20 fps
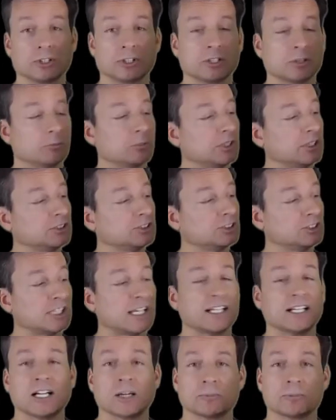complete
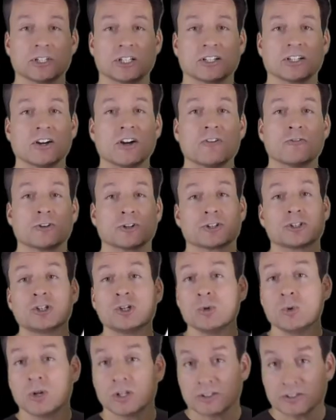set up there for
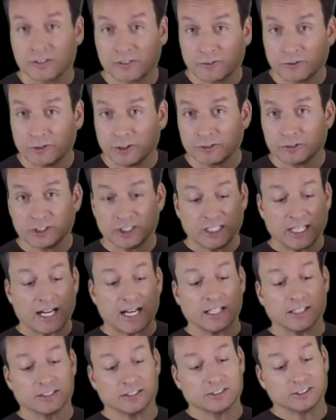
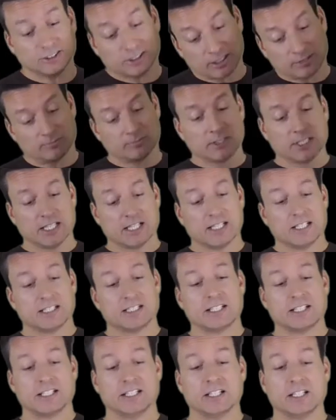$250. So
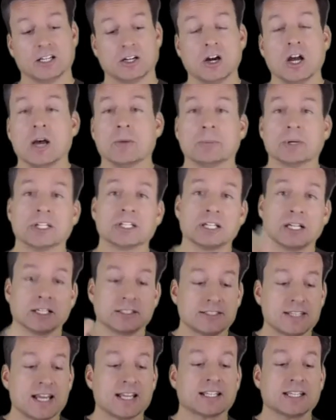there you go. But a
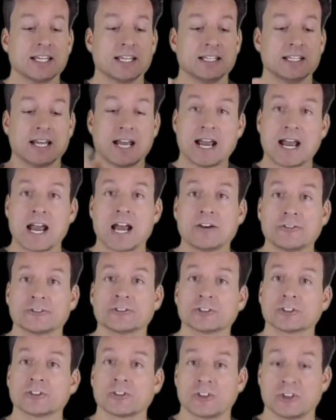decade
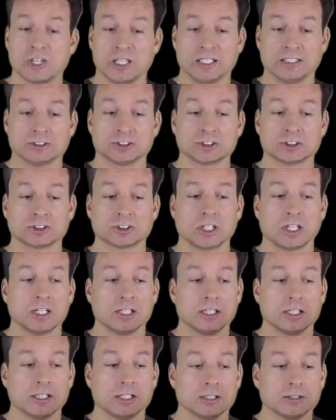after this,
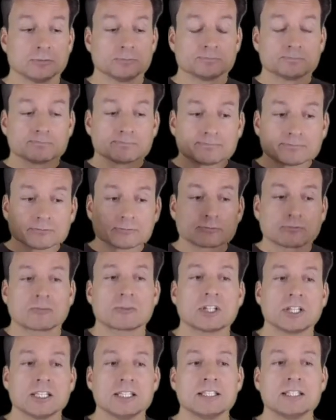
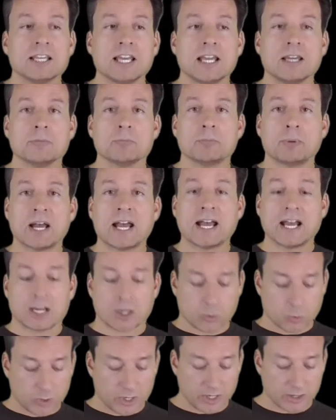he came
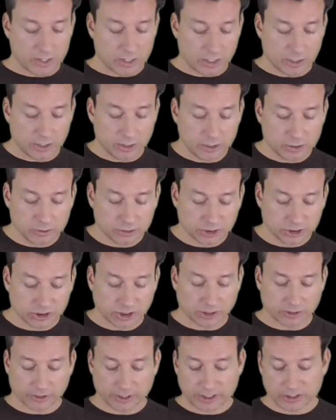back with a new
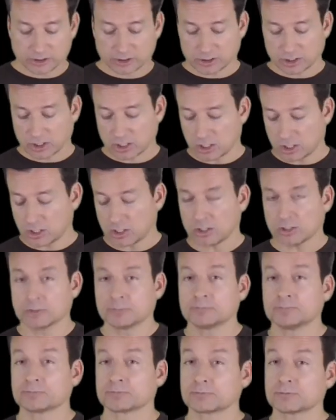series
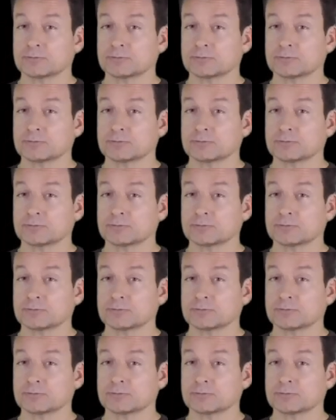called